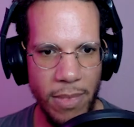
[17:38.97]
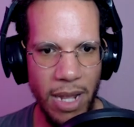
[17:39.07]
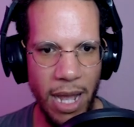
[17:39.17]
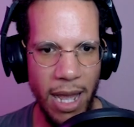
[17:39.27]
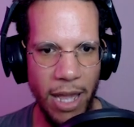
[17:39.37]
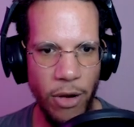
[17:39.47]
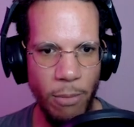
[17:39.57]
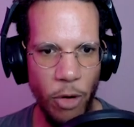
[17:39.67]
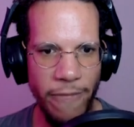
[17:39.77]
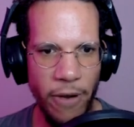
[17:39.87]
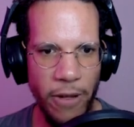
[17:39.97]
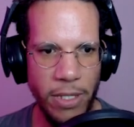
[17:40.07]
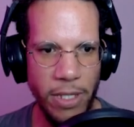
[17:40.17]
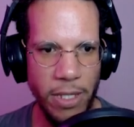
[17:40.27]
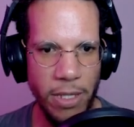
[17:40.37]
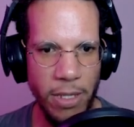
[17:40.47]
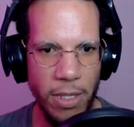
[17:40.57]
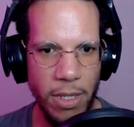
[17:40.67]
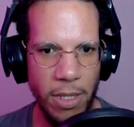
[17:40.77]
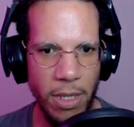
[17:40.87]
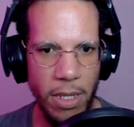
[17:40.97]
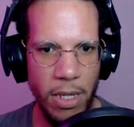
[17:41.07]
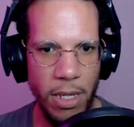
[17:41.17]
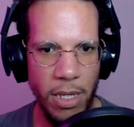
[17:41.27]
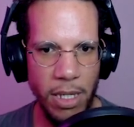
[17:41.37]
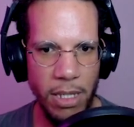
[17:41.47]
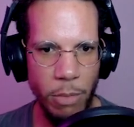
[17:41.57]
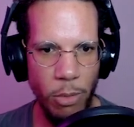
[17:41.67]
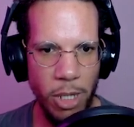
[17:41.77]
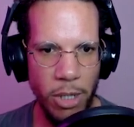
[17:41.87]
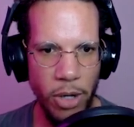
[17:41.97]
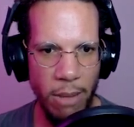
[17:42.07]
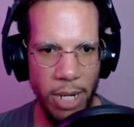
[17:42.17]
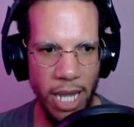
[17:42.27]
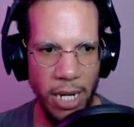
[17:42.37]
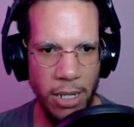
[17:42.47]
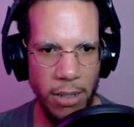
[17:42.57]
Ah, I heard more farts. Is the poop killer coming again?